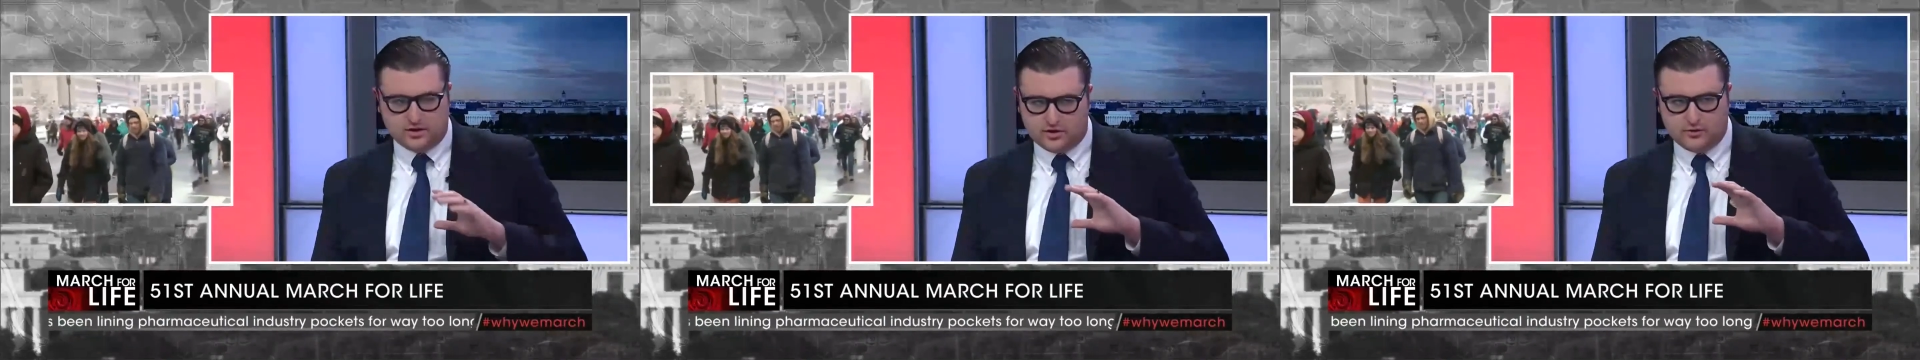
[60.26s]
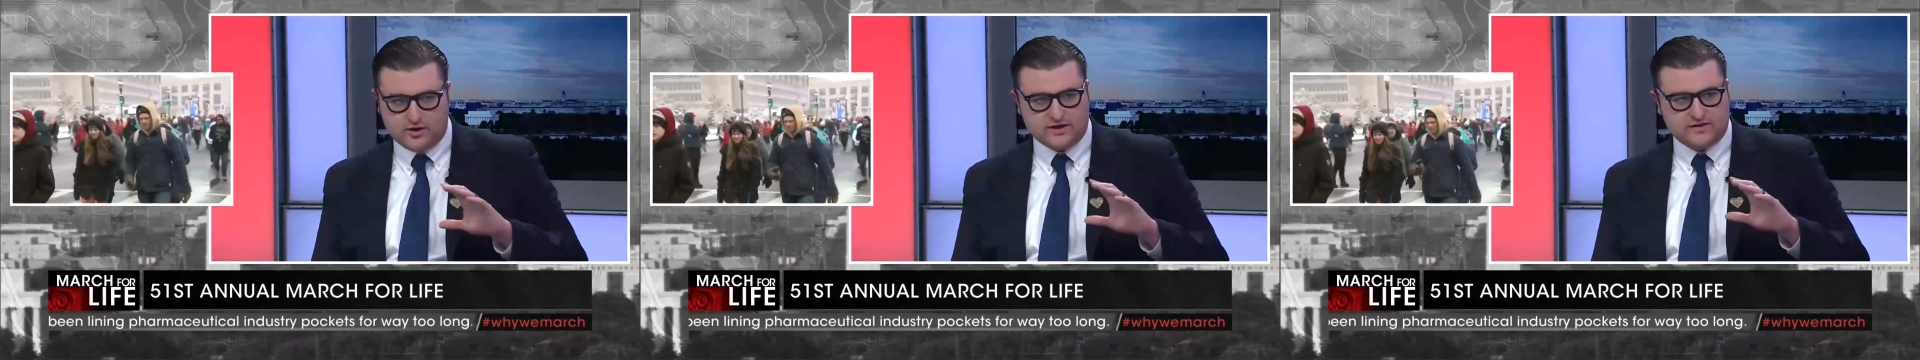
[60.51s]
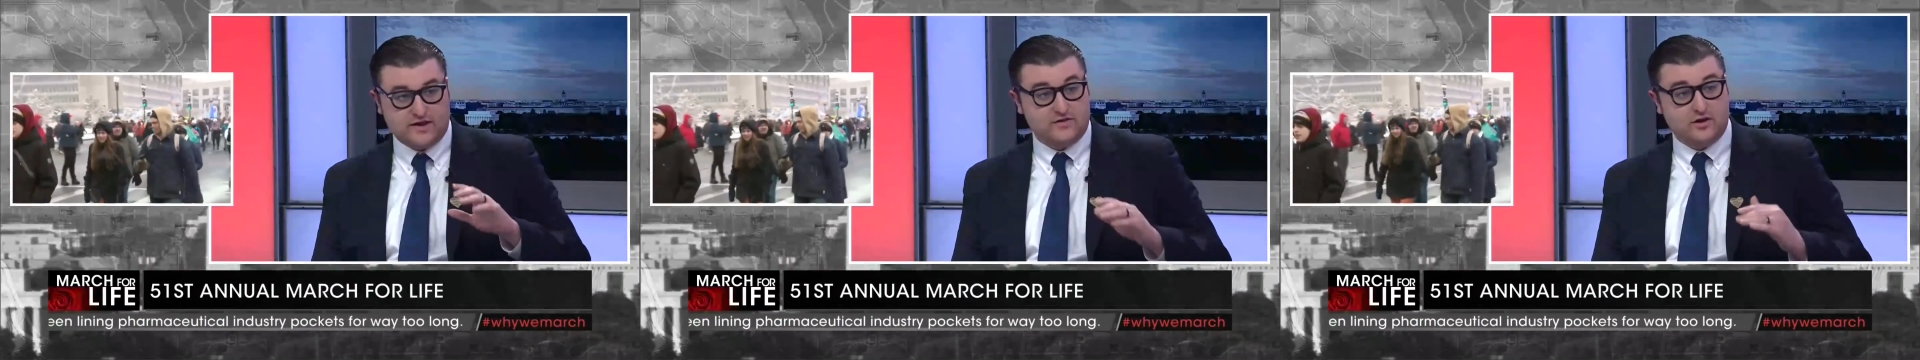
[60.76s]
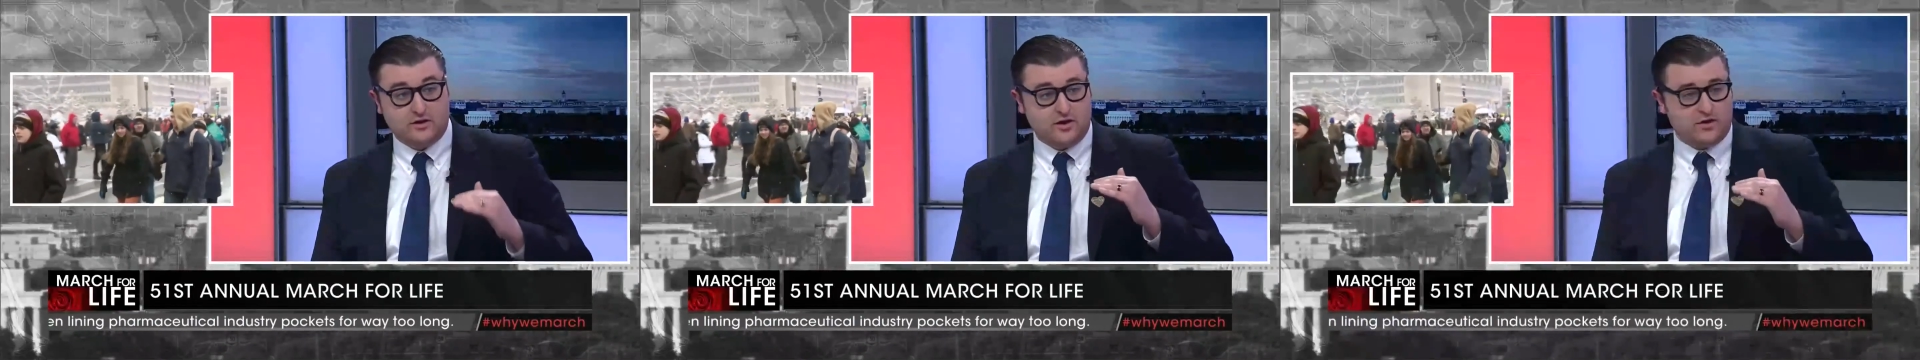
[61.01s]
Literally what it
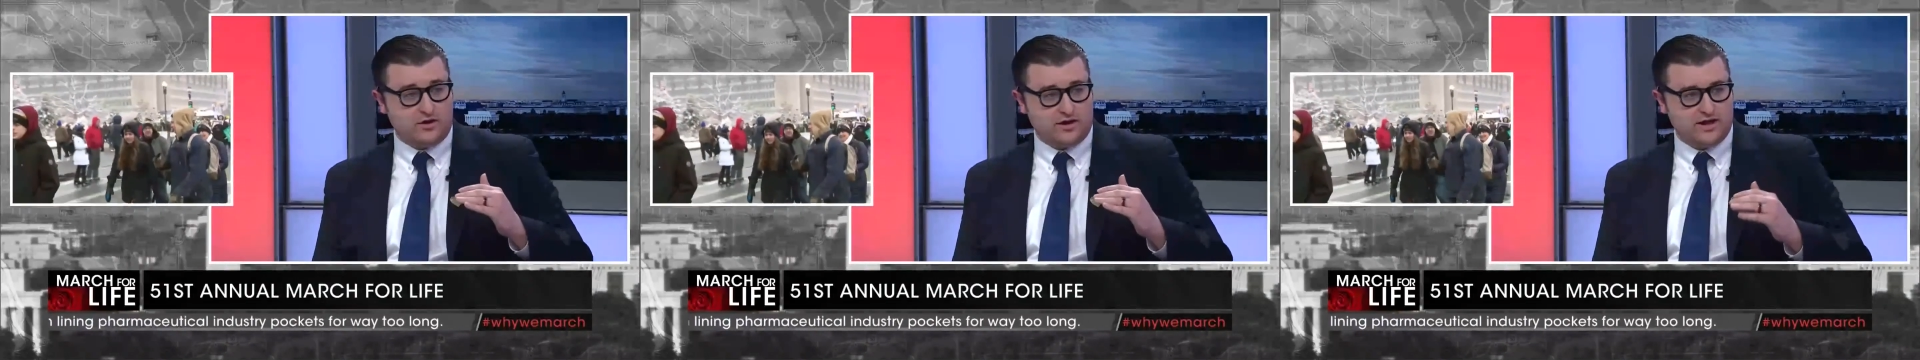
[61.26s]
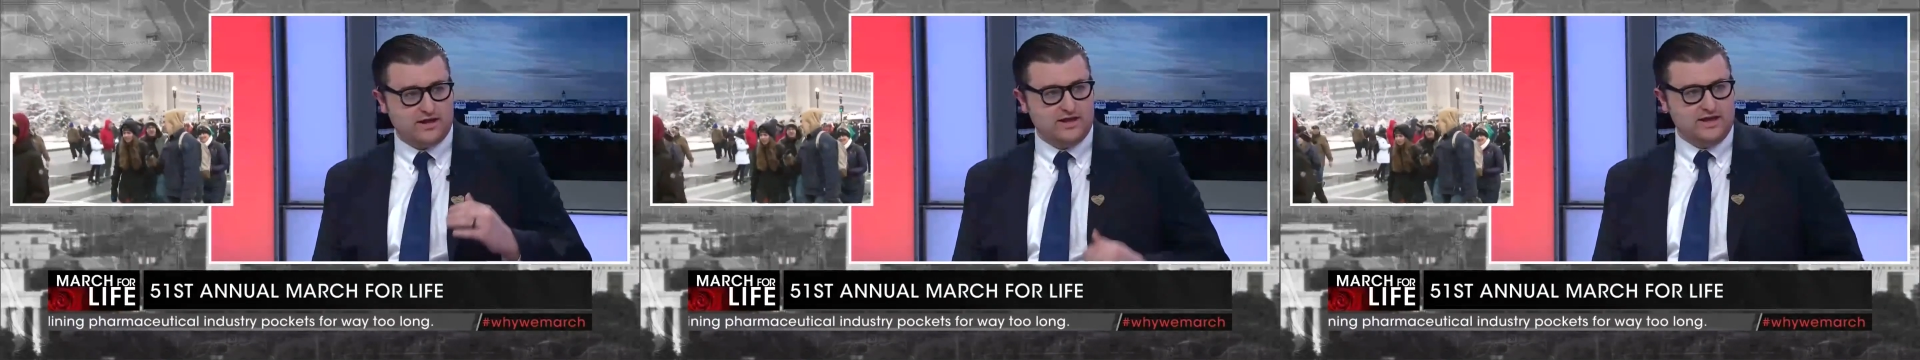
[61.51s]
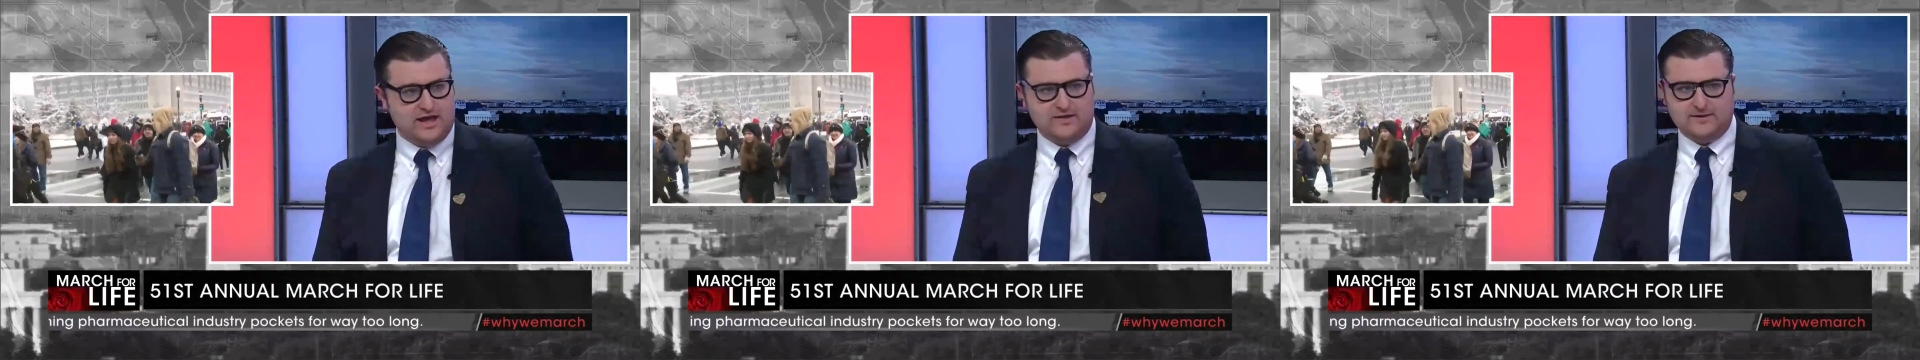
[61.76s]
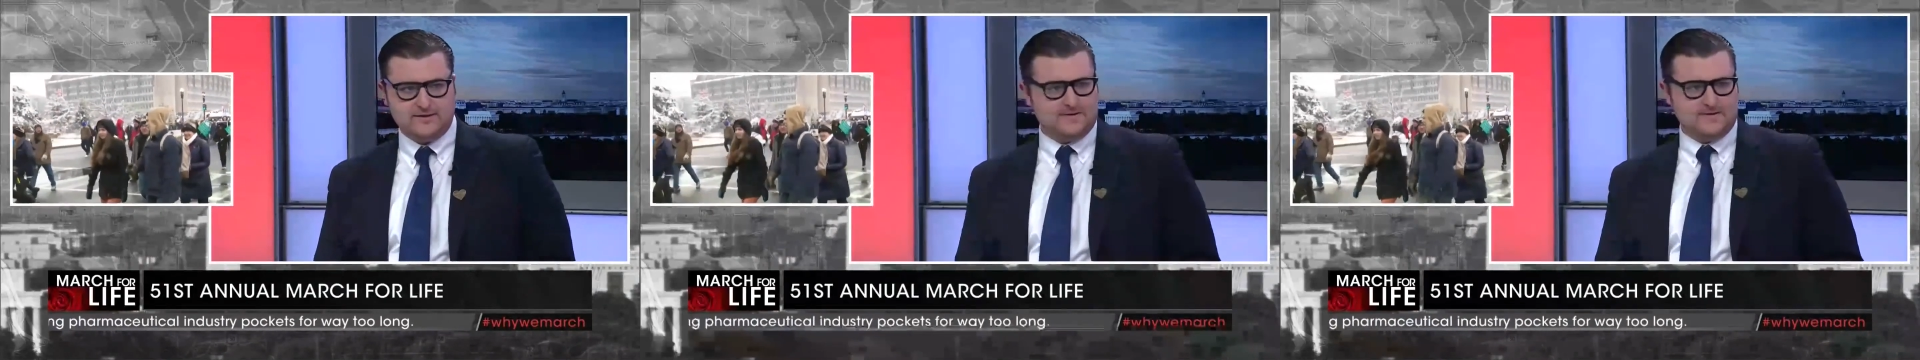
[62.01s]
says. You click on it,
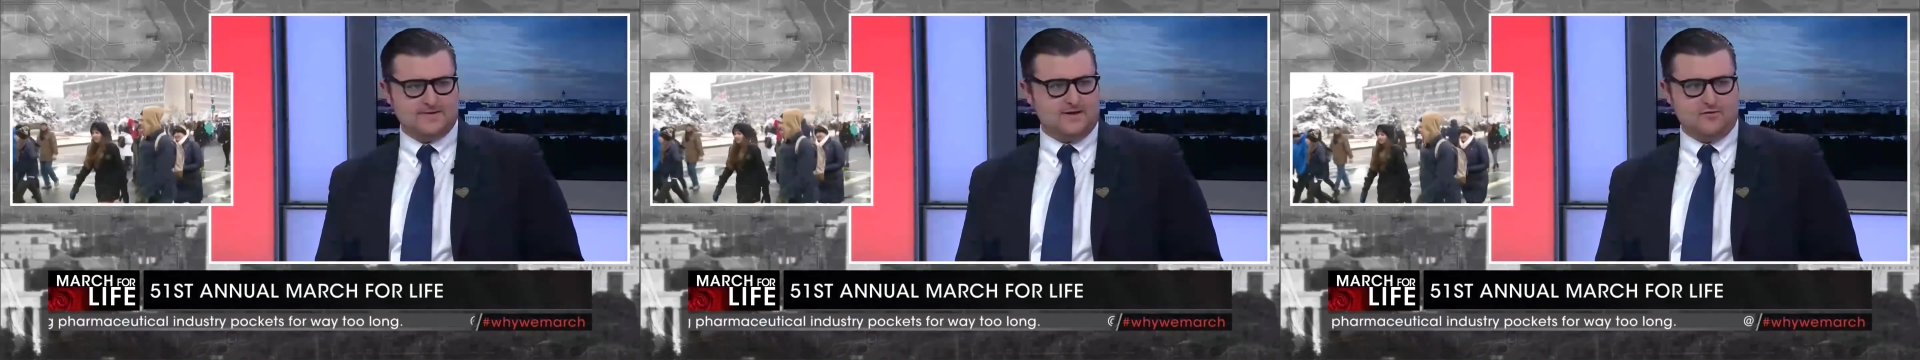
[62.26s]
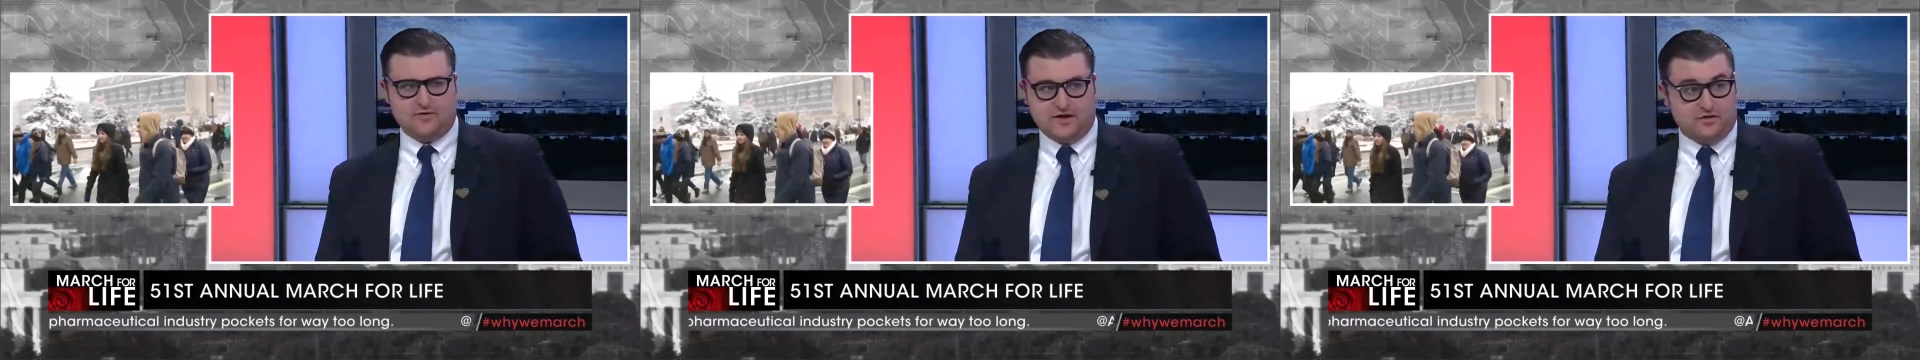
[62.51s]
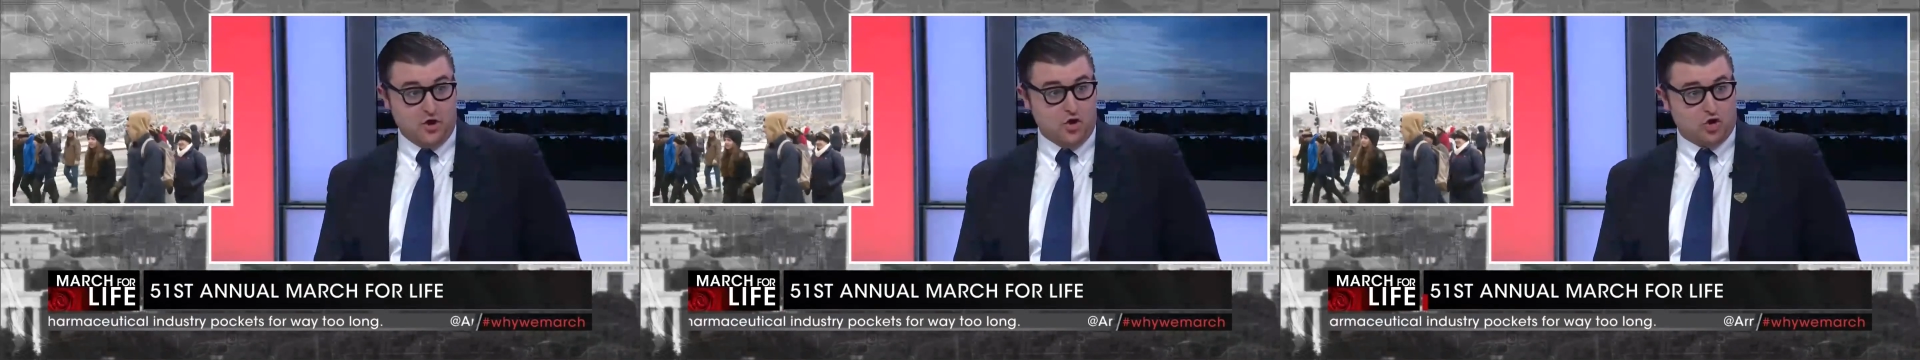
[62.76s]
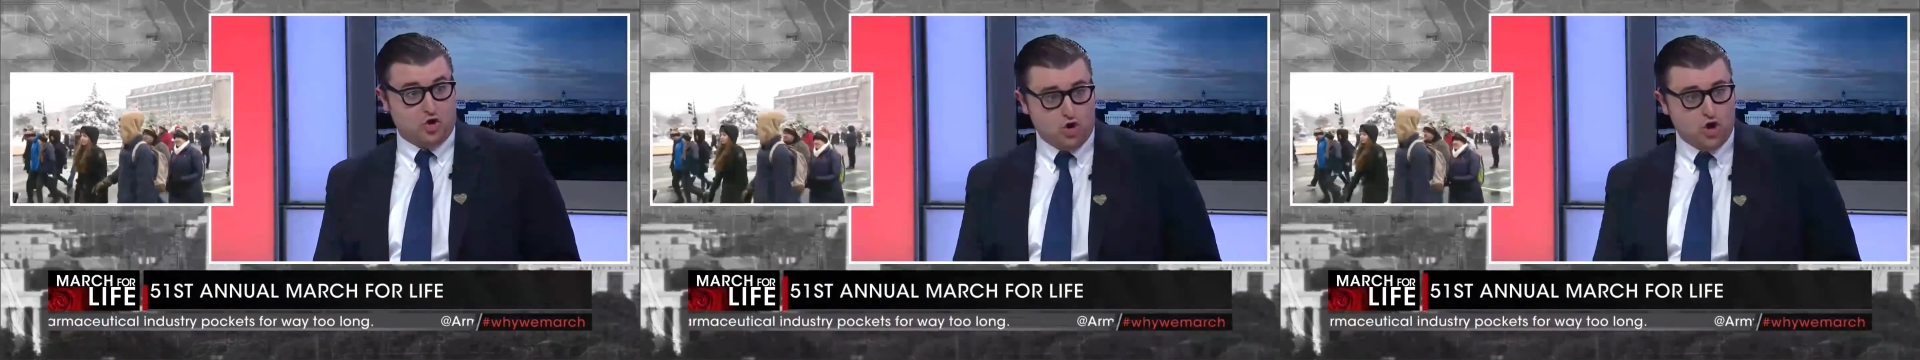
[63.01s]
and listen, they're
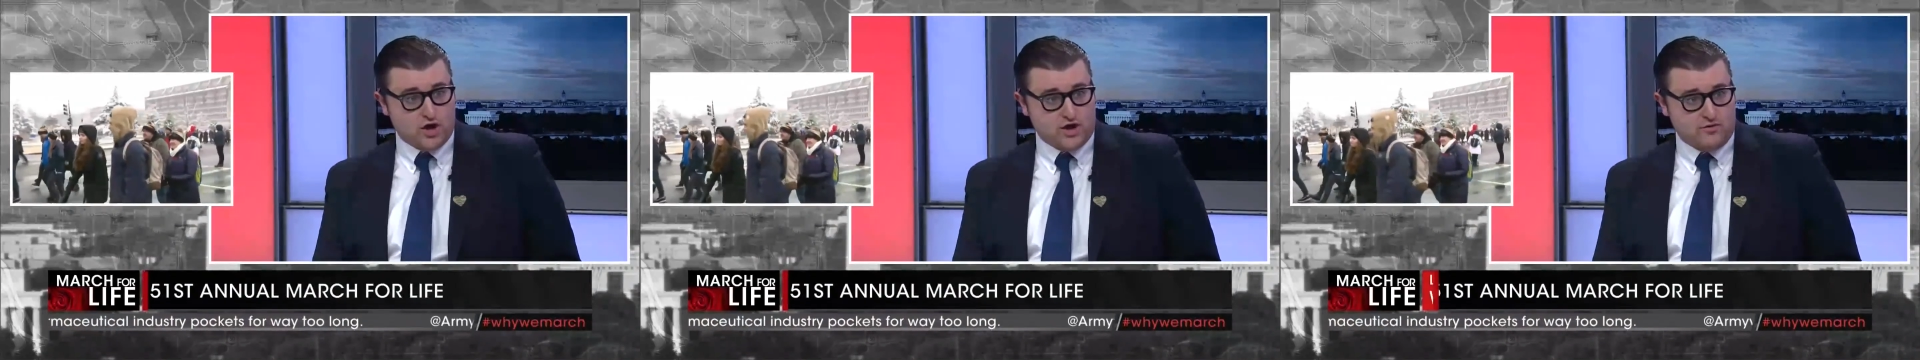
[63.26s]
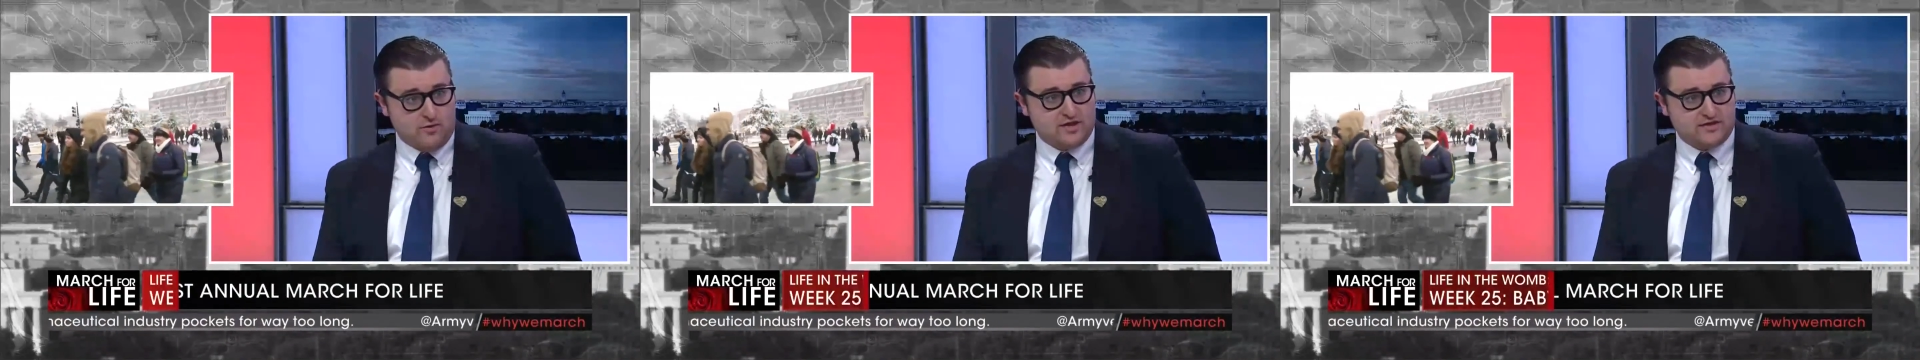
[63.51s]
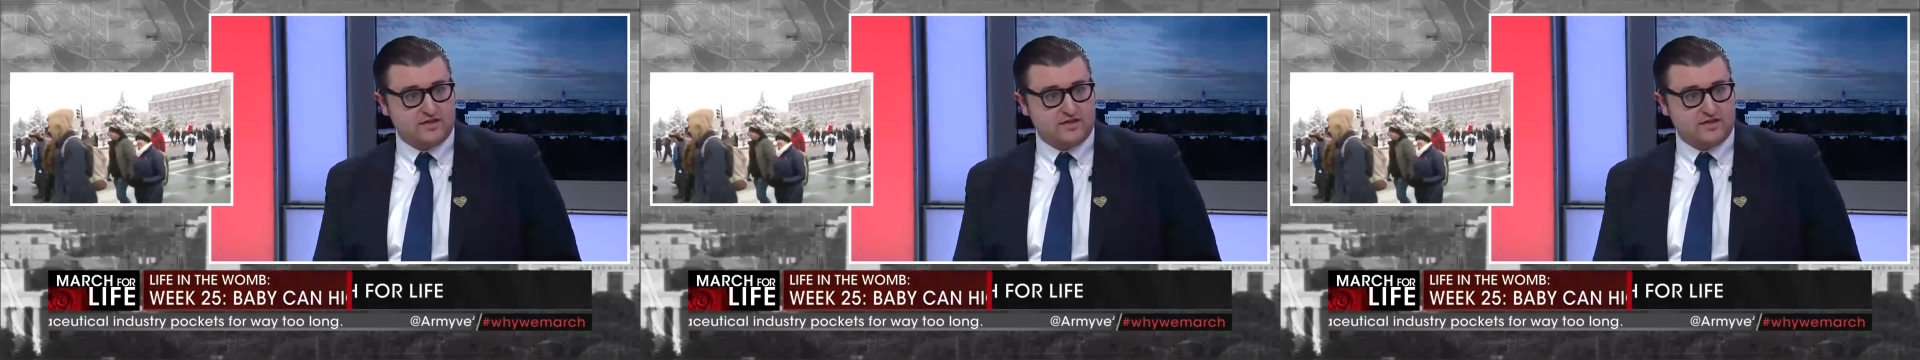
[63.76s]
good, right?